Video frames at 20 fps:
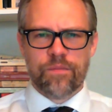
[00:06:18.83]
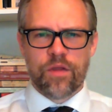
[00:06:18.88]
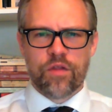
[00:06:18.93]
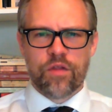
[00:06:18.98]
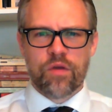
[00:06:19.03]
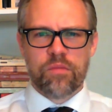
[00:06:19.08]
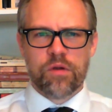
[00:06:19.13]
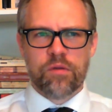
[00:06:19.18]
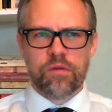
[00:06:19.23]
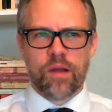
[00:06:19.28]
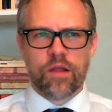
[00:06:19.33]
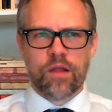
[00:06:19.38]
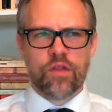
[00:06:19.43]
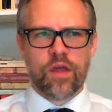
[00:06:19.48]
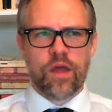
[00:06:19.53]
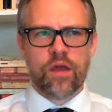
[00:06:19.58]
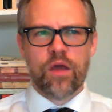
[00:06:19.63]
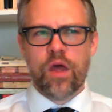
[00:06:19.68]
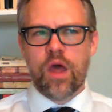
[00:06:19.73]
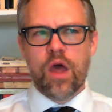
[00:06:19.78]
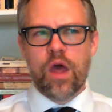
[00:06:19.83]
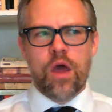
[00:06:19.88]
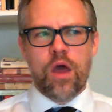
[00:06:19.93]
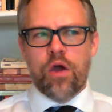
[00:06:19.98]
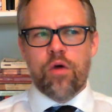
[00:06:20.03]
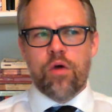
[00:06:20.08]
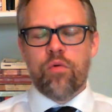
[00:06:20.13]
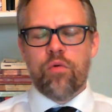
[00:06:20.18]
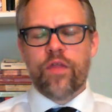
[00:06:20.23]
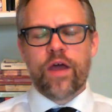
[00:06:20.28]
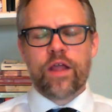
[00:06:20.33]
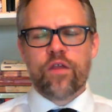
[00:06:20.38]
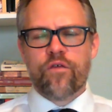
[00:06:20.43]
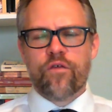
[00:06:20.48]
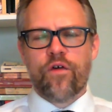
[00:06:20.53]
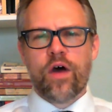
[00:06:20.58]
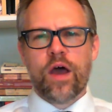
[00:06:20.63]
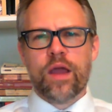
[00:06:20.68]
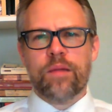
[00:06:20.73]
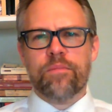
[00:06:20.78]
And somebody might say, well, that's
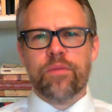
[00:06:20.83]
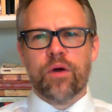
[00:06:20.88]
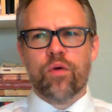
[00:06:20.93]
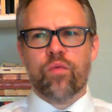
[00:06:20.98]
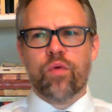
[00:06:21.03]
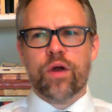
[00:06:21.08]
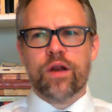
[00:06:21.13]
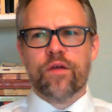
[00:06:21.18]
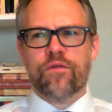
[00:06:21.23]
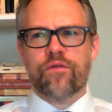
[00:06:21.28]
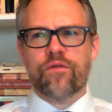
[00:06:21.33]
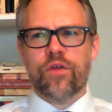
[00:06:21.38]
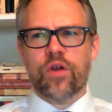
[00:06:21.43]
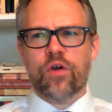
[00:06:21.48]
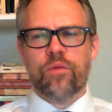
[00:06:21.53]
fine, but what if,